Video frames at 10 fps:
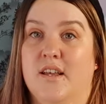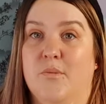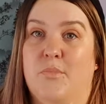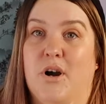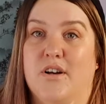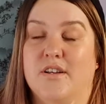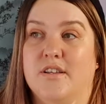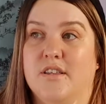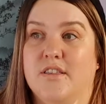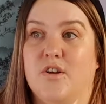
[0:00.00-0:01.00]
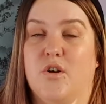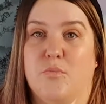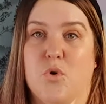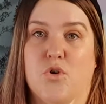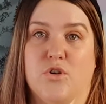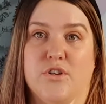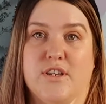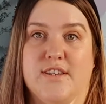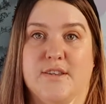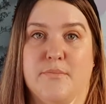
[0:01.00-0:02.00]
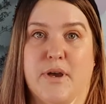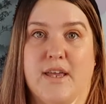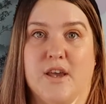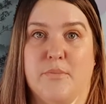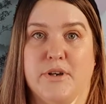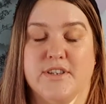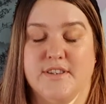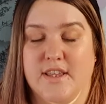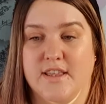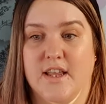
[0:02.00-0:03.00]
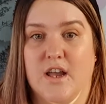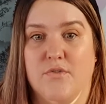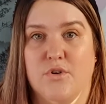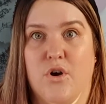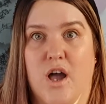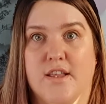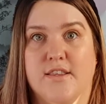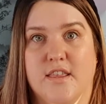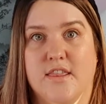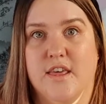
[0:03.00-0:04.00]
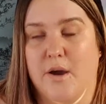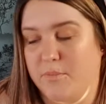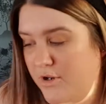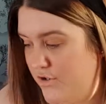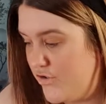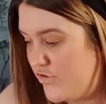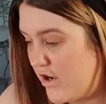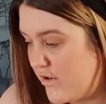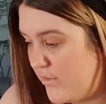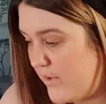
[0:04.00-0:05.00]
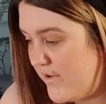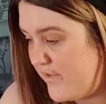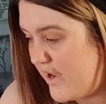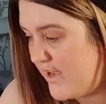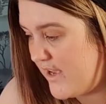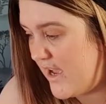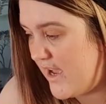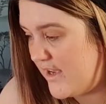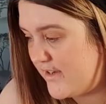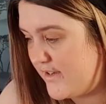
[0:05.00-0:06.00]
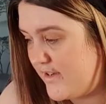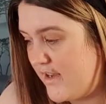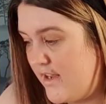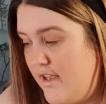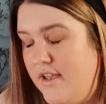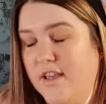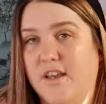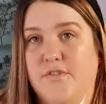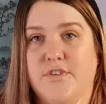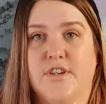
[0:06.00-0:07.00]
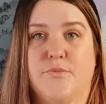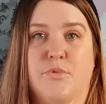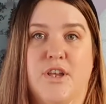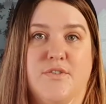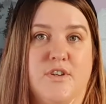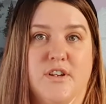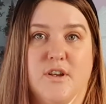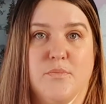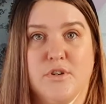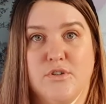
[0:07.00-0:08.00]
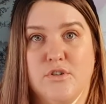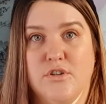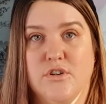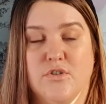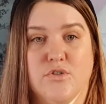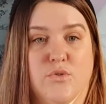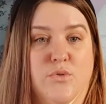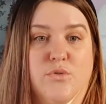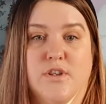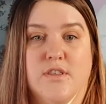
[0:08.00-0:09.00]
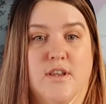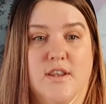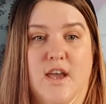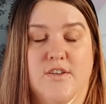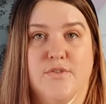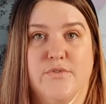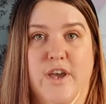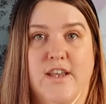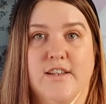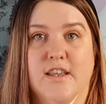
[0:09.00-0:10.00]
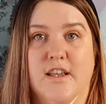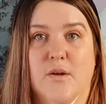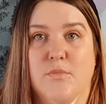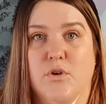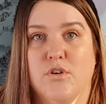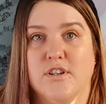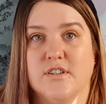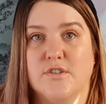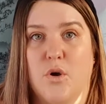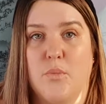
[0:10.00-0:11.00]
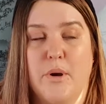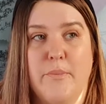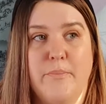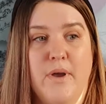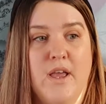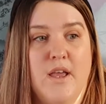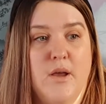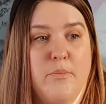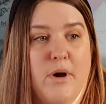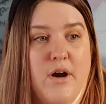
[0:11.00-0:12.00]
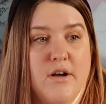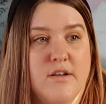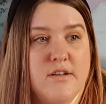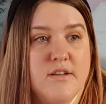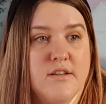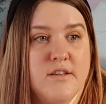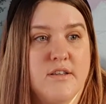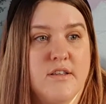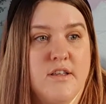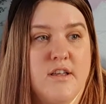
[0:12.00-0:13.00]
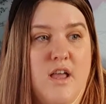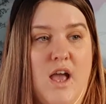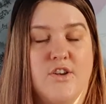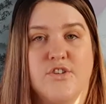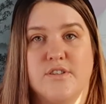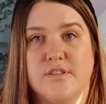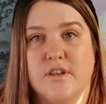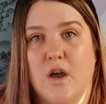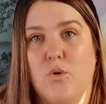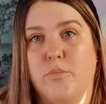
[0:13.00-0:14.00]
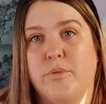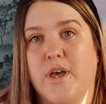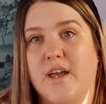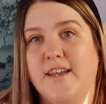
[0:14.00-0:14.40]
but there are more good days than bad, I must say. Like I've not had that much struggle with it and if he is breastfeeding up to two years old, then that's fine. Like I'm not gonna stop him, but I just I hope that